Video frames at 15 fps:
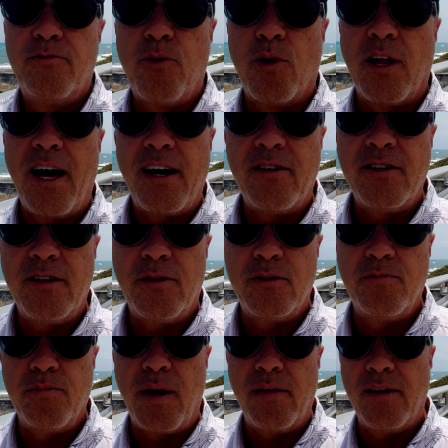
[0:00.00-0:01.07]
Fort Lauderdale
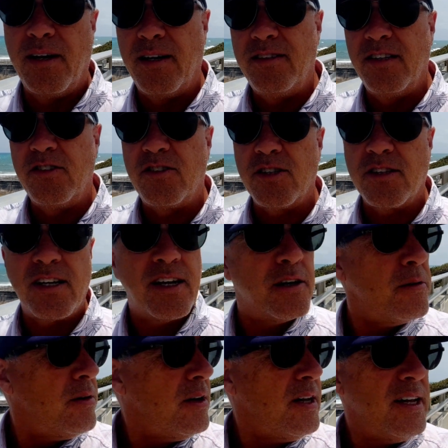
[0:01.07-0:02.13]
district
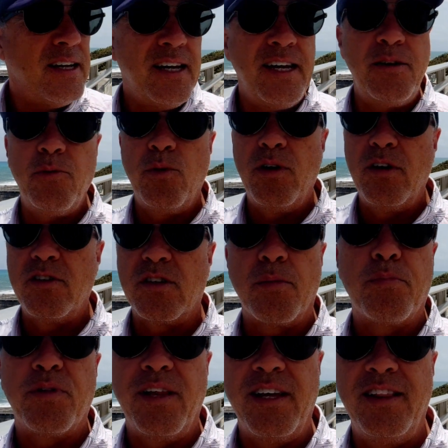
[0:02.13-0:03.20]
there, it was
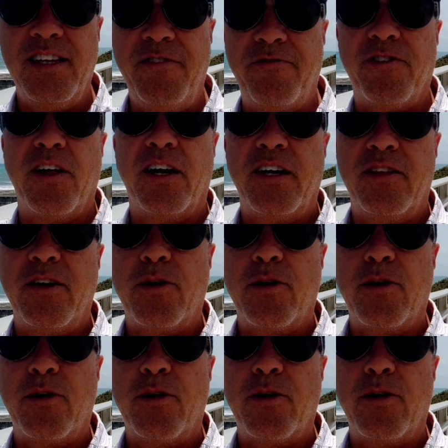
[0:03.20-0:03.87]
completely flooded.